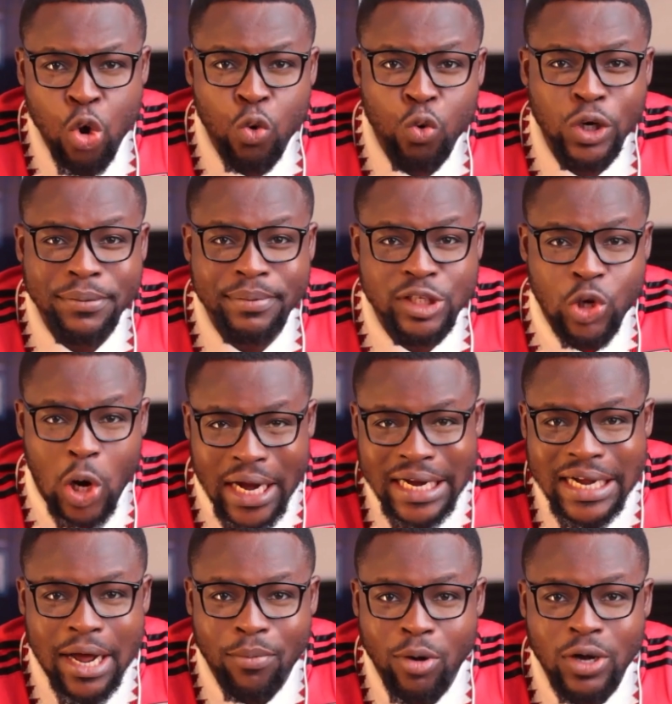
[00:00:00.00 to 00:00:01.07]
would be
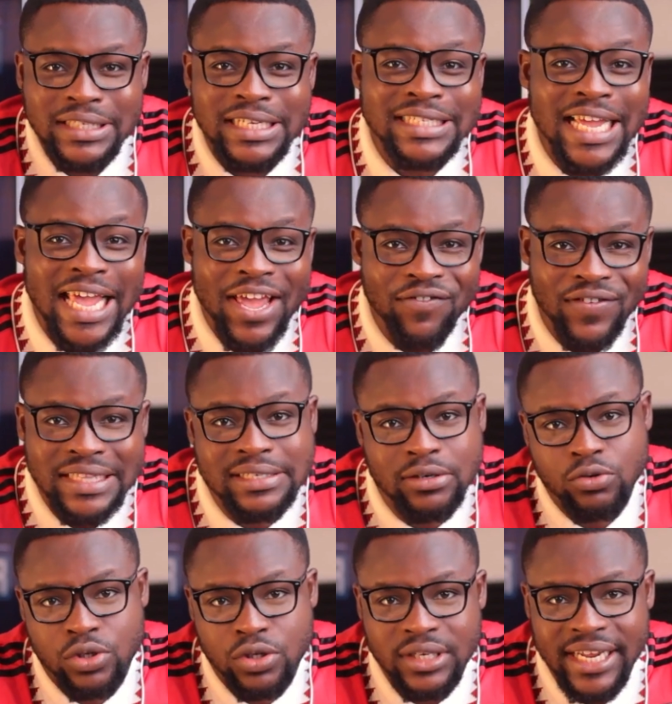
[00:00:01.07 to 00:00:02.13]
talking about it even
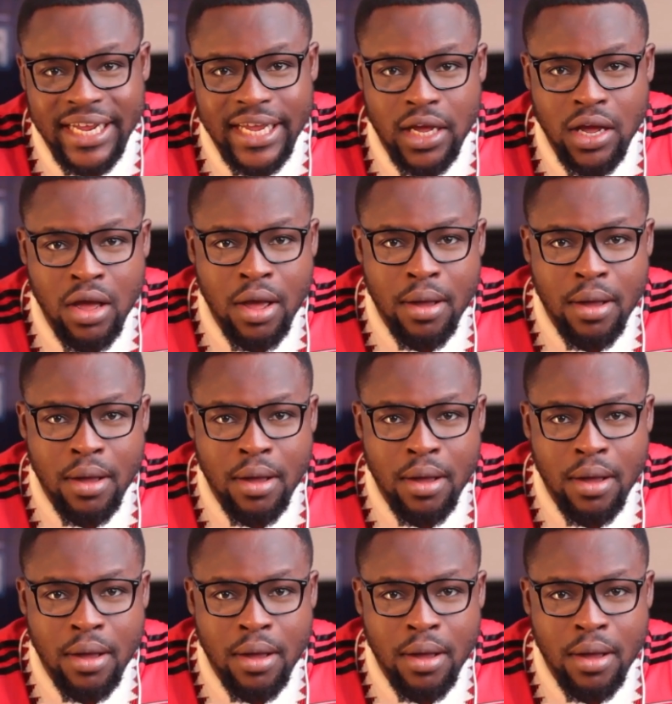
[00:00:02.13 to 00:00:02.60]
till today.